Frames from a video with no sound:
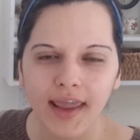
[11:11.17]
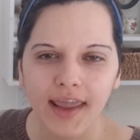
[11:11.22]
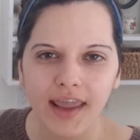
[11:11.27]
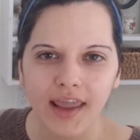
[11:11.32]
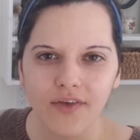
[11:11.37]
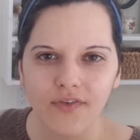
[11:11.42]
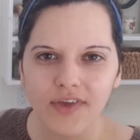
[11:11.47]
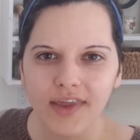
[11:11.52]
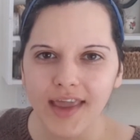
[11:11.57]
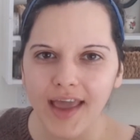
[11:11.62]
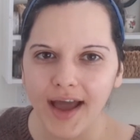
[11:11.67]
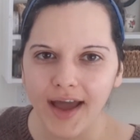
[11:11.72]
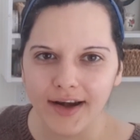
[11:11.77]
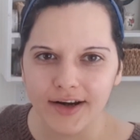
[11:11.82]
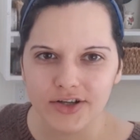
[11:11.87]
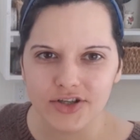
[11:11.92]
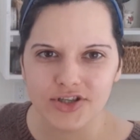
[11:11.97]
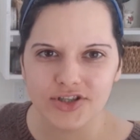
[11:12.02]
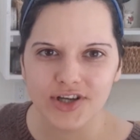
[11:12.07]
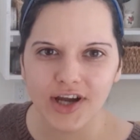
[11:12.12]
if he had
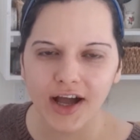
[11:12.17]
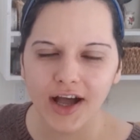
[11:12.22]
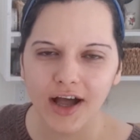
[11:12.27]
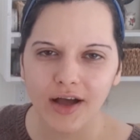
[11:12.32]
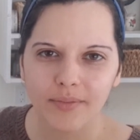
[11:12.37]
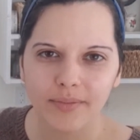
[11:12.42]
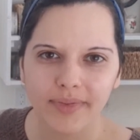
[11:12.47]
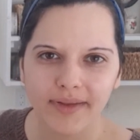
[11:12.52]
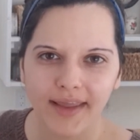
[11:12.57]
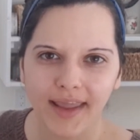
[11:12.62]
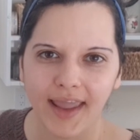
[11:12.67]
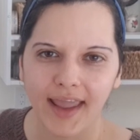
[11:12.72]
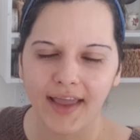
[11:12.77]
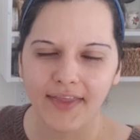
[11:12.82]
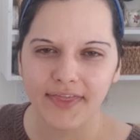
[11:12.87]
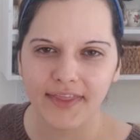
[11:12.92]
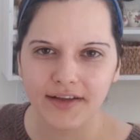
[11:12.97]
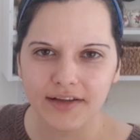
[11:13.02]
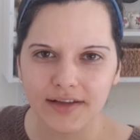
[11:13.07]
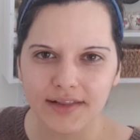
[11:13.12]
a shop
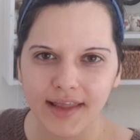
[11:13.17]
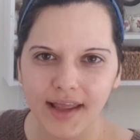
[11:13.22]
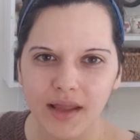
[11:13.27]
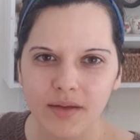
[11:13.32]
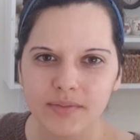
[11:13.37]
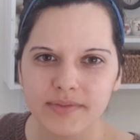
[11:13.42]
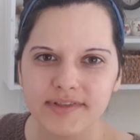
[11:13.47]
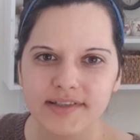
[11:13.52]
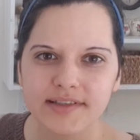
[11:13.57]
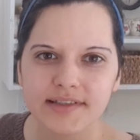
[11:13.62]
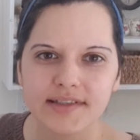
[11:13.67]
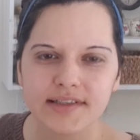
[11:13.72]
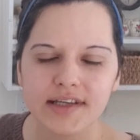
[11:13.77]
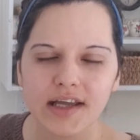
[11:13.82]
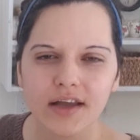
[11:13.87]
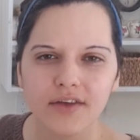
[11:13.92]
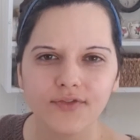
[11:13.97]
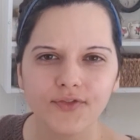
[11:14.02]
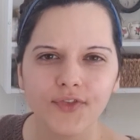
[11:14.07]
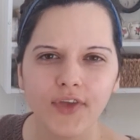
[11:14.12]
and the clamps and
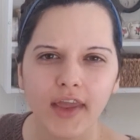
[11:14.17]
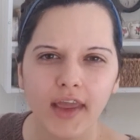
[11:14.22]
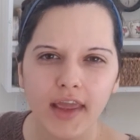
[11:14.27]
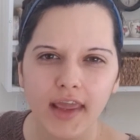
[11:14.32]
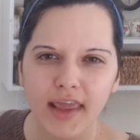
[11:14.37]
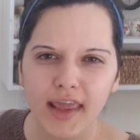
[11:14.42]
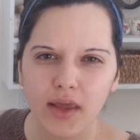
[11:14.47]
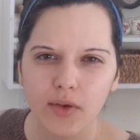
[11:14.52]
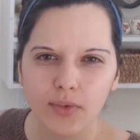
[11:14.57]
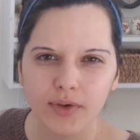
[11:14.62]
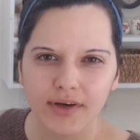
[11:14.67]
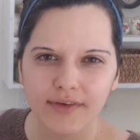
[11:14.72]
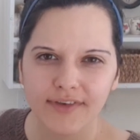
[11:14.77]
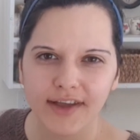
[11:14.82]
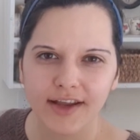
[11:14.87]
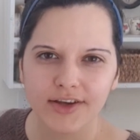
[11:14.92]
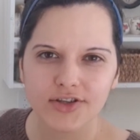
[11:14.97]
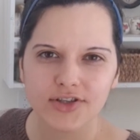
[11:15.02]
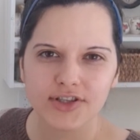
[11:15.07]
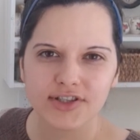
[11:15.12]
stuff, he would have
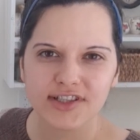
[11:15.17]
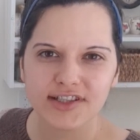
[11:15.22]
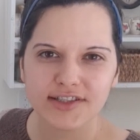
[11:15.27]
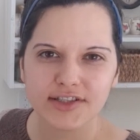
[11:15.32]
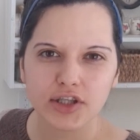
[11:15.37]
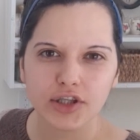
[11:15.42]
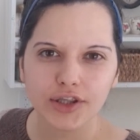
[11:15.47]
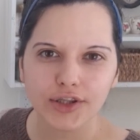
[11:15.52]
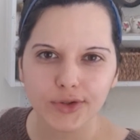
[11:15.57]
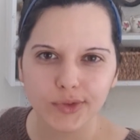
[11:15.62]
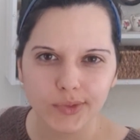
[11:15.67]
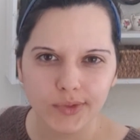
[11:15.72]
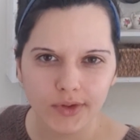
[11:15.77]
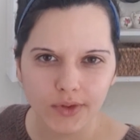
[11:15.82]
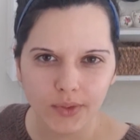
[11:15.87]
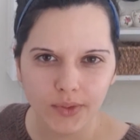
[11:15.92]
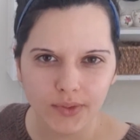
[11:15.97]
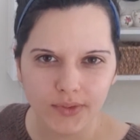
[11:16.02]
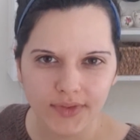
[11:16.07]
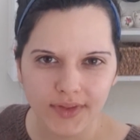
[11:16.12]
actually just glued the
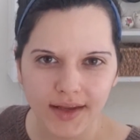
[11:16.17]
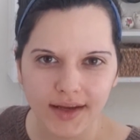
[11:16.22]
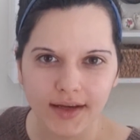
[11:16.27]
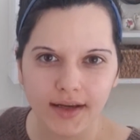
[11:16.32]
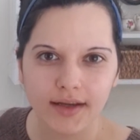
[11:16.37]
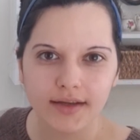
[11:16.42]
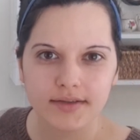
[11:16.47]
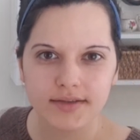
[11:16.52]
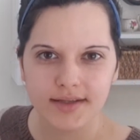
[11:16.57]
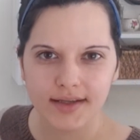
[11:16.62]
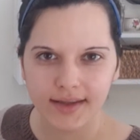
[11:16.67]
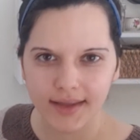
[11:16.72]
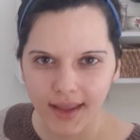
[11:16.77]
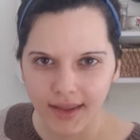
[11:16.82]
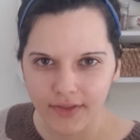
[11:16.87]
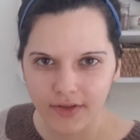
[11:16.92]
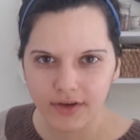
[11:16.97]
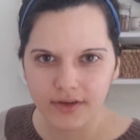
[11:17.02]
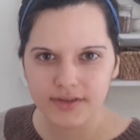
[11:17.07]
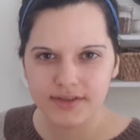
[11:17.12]
whole thing
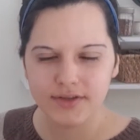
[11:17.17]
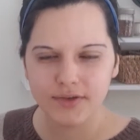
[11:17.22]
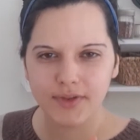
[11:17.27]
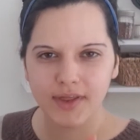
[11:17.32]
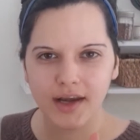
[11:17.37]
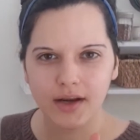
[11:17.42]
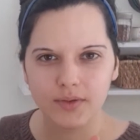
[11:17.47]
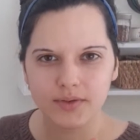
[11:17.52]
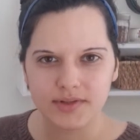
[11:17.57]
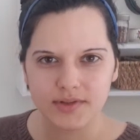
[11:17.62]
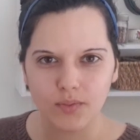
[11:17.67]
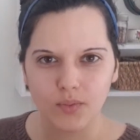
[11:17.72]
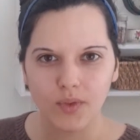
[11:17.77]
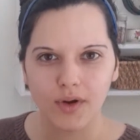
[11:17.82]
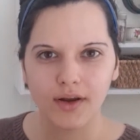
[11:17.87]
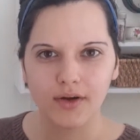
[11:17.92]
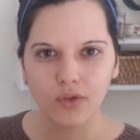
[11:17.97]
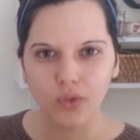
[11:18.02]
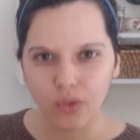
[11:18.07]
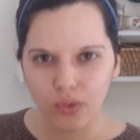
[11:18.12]
together so that it was a
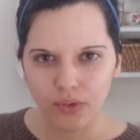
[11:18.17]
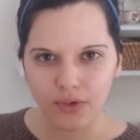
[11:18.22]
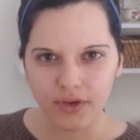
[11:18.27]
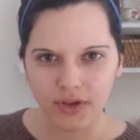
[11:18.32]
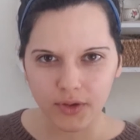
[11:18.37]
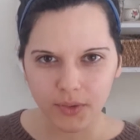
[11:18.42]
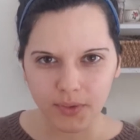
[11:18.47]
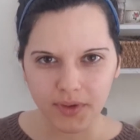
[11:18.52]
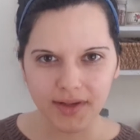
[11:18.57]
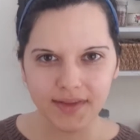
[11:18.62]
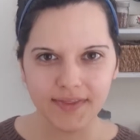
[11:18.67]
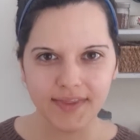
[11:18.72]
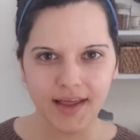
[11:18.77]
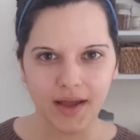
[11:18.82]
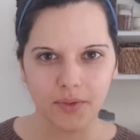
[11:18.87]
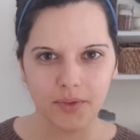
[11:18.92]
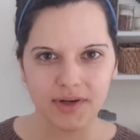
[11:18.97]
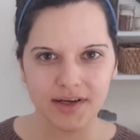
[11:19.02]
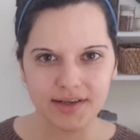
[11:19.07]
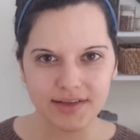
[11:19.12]
one whole unit
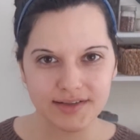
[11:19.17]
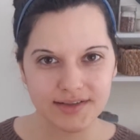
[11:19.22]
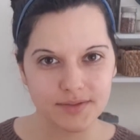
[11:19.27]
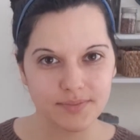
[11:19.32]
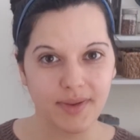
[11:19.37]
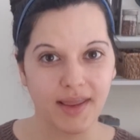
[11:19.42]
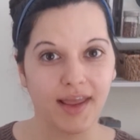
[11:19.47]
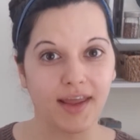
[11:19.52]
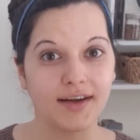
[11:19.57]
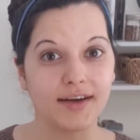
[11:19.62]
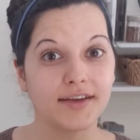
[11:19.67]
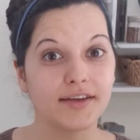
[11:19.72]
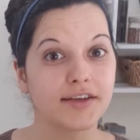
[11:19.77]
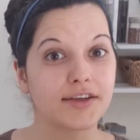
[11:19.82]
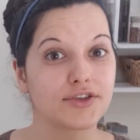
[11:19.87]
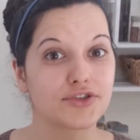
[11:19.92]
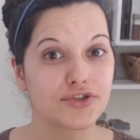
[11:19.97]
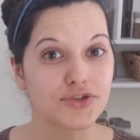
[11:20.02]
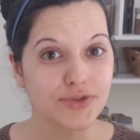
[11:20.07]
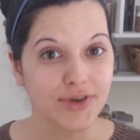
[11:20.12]
that would expand and
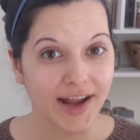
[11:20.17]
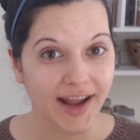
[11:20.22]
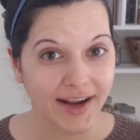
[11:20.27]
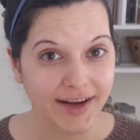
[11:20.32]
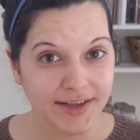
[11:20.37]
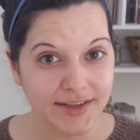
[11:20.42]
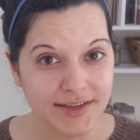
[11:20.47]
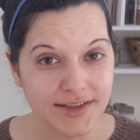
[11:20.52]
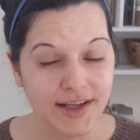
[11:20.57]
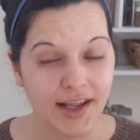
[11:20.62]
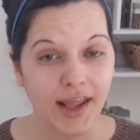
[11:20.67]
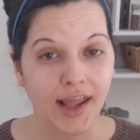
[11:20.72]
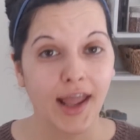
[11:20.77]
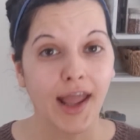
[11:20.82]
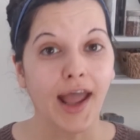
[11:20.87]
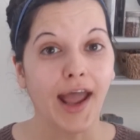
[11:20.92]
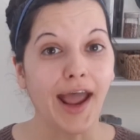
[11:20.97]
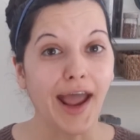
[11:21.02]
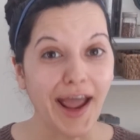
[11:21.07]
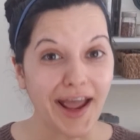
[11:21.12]
contract
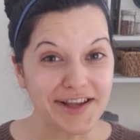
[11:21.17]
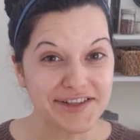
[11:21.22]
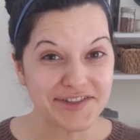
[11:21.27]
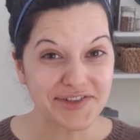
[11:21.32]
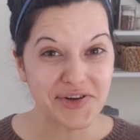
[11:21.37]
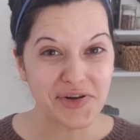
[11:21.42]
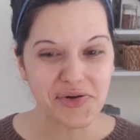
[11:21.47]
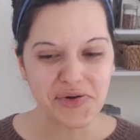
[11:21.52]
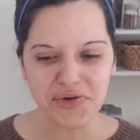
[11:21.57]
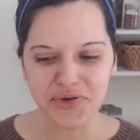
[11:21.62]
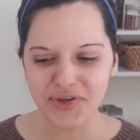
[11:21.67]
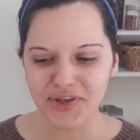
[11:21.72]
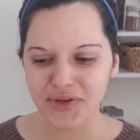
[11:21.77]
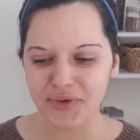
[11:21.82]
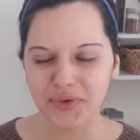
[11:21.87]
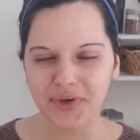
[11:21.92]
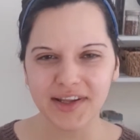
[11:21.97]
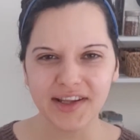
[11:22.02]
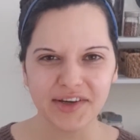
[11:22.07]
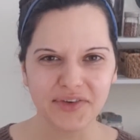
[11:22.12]
as a whole
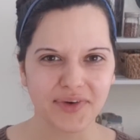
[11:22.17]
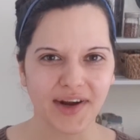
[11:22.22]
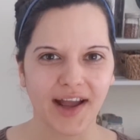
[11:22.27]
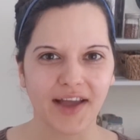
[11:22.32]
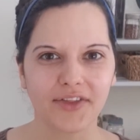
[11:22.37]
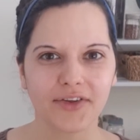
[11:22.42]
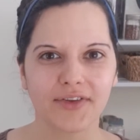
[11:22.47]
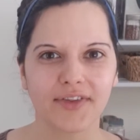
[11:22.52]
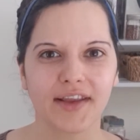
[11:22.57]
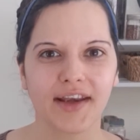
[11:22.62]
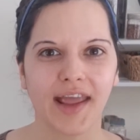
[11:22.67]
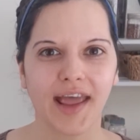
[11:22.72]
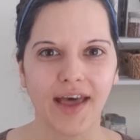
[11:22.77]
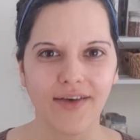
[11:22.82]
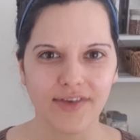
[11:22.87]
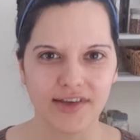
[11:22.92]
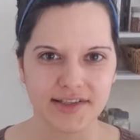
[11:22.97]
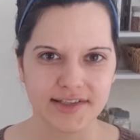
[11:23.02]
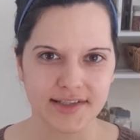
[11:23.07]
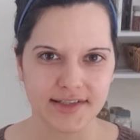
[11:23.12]
unit rather than
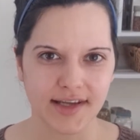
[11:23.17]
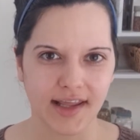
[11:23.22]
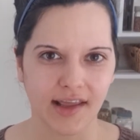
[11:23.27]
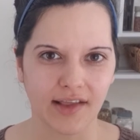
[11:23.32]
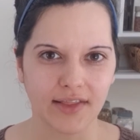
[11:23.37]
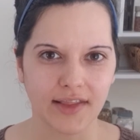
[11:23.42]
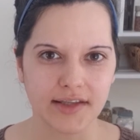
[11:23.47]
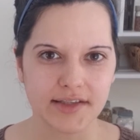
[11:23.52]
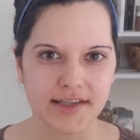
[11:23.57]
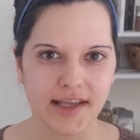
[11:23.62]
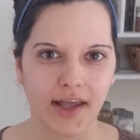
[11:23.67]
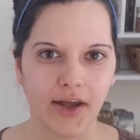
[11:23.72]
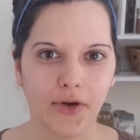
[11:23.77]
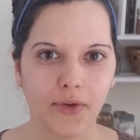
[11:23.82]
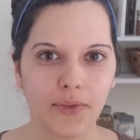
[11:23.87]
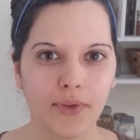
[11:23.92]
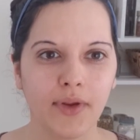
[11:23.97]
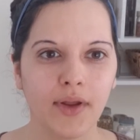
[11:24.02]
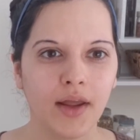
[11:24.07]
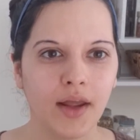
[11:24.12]
having to nail it
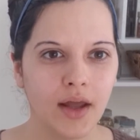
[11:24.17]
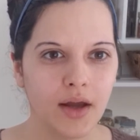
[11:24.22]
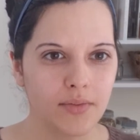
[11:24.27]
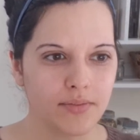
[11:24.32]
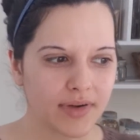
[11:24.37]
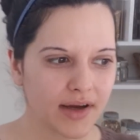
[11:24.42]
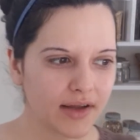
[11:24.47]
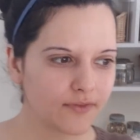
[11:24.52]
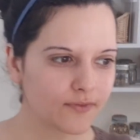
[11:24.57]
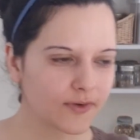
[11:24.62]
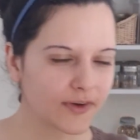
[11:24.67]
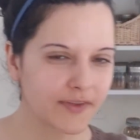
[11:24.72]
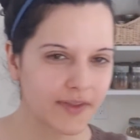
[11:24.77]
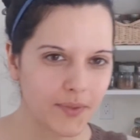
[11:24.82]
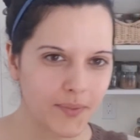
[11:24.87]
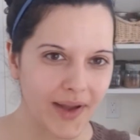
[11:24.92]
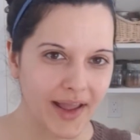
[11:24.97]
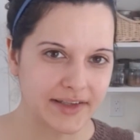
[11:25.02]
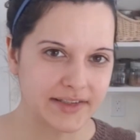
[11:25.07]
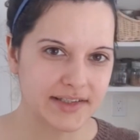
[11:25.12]
down. But for the
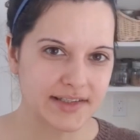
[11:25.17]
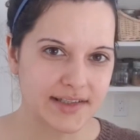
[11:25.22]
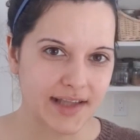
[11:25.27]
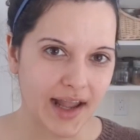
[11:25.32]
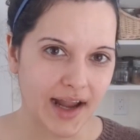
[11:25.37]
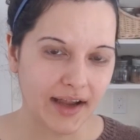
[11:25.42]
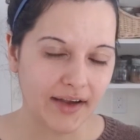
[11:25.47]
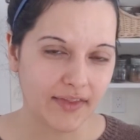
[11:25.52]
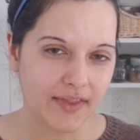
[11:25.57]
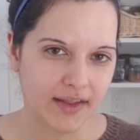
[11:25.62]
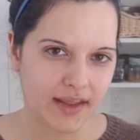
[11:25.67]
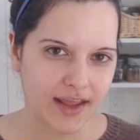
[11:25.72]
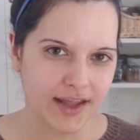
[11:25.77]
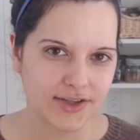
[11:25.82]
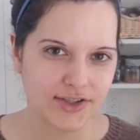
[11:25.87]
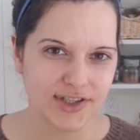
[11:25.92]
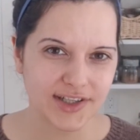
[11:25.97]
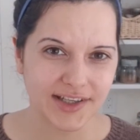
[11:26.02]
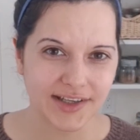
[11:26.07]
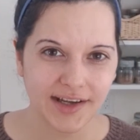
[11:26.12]
west side of the
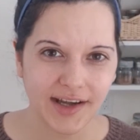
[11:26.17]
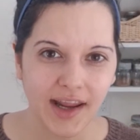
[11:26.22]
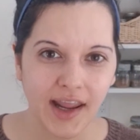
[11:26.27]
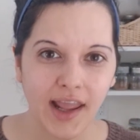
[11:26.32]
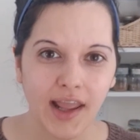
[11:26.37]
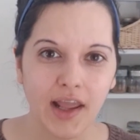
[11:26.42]
kitchen,